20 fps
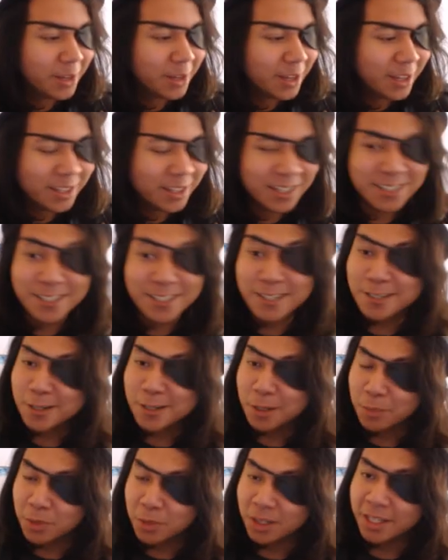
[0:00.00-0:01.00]
This isn't a
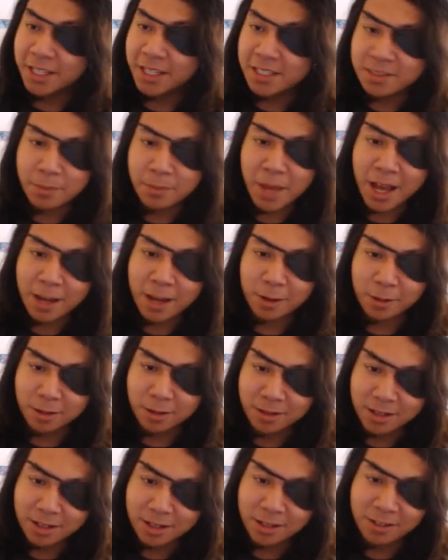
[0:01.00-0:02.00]
police matter,
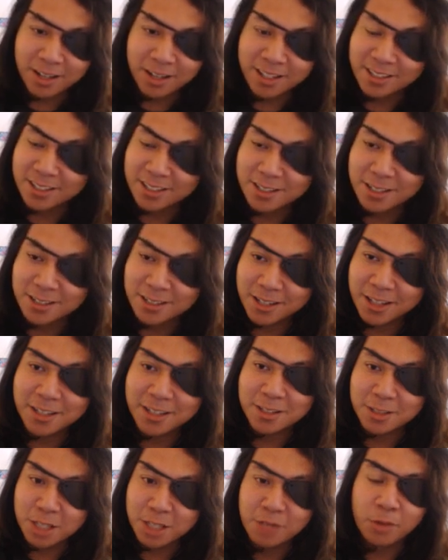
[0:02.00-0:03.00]
all right? This is like a
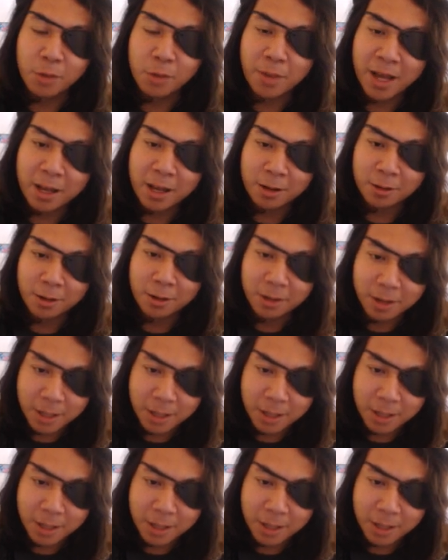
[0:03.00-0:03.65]
civil matter.